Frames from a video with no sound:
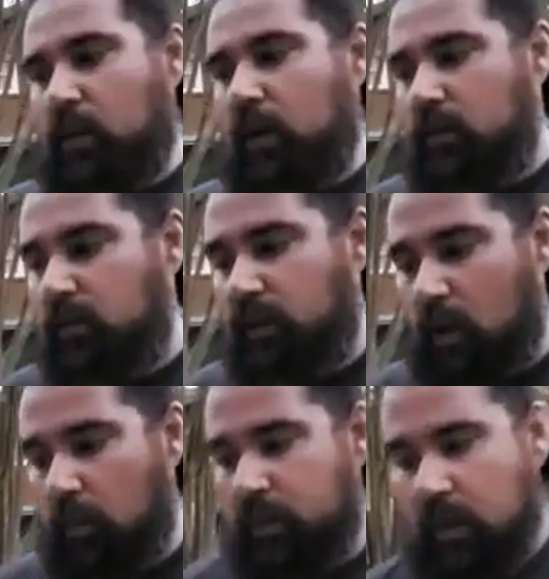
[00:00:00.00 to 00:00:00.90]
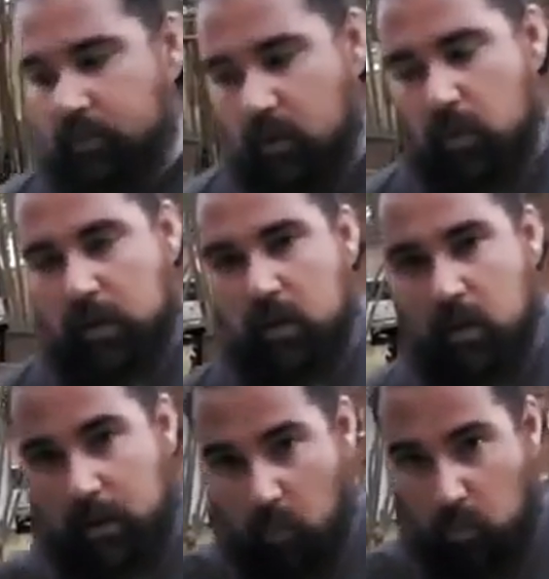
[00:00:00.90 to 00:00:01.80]
I'll do is I'll open up the
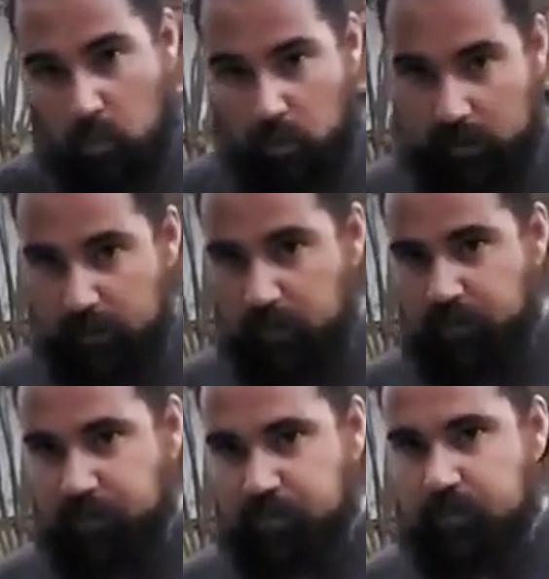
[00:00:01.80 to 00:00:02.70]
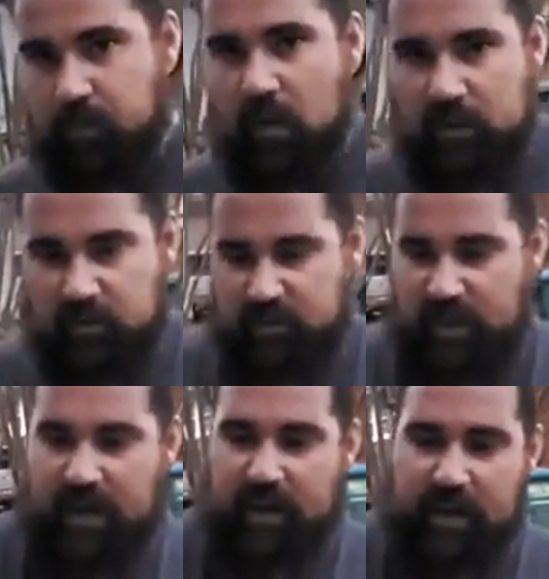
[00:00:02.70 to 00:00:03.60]
grill and I'll roll it just to
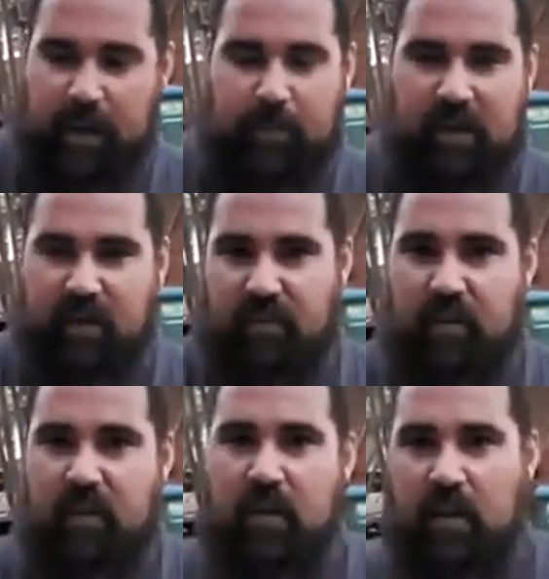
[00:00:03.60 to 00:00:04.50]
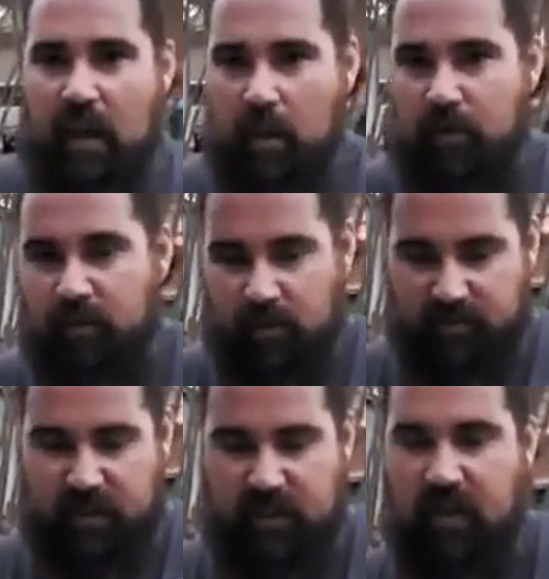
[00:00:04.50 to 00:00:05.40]
kind of keep it even. And you'll start
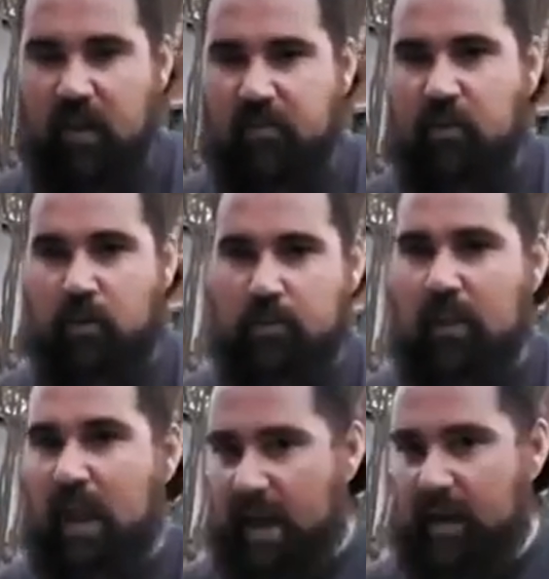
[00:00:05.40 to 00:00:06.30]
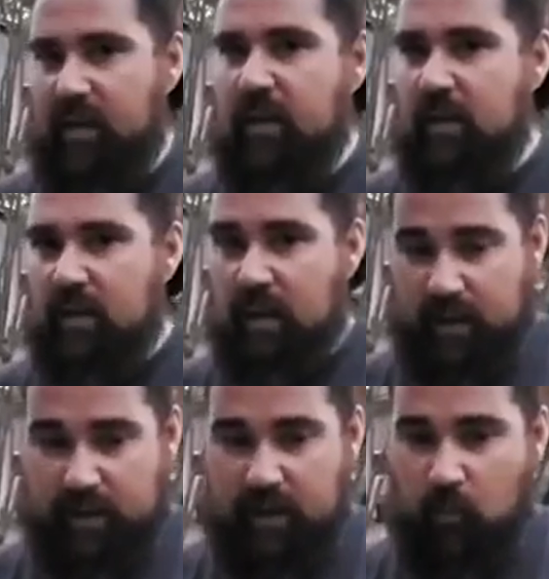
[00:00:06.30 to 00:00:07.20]
seeing the husk turn black.
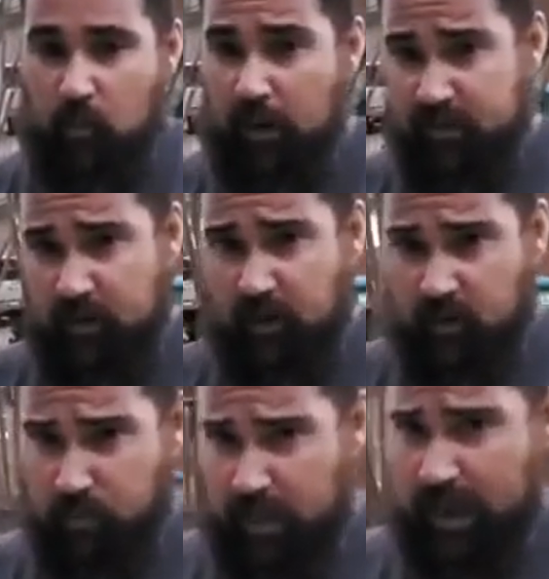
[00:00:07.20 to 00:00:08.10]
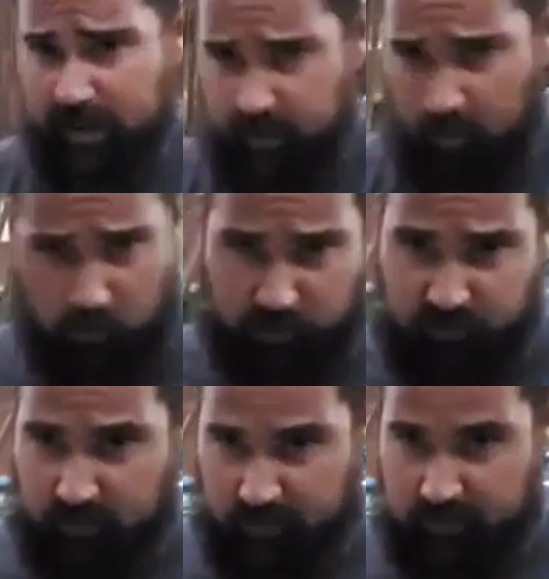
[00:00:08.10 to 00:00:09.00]
And once it turns black, your corn's
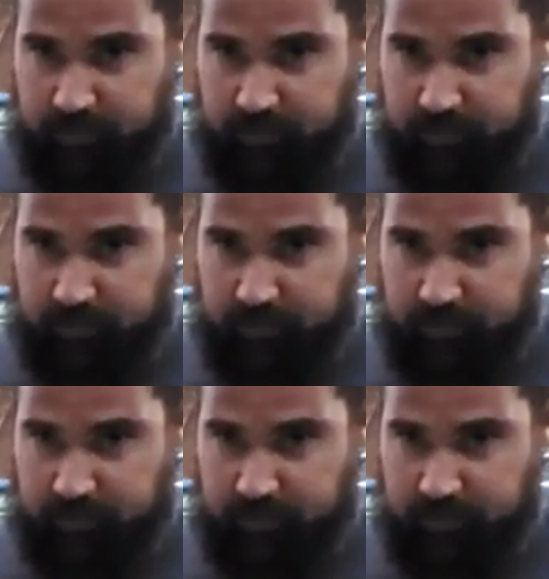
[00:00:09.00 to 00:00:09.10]
done.